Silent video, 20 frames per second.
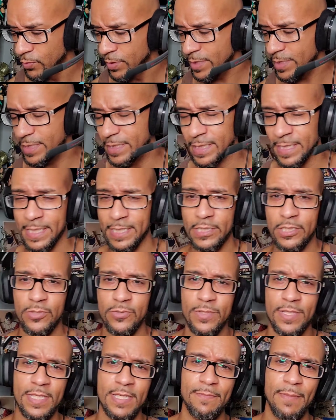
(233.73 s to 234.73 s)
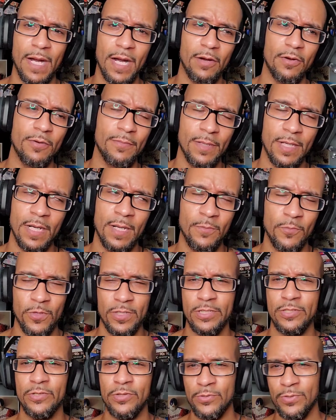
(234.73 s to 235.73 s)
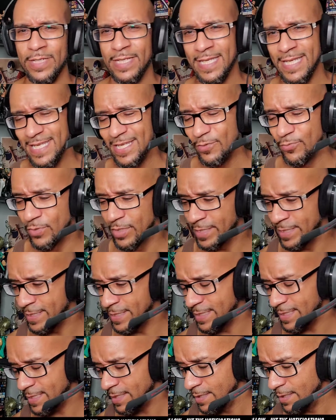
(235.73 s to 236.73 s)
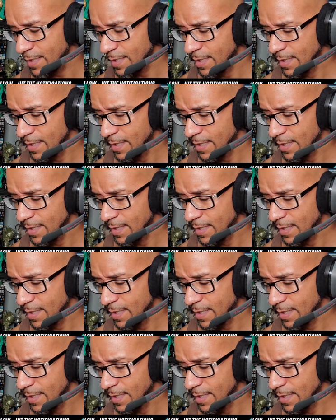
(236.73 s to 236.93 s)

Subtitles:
which led to the powerbomb. 1, 2, 3. He wins.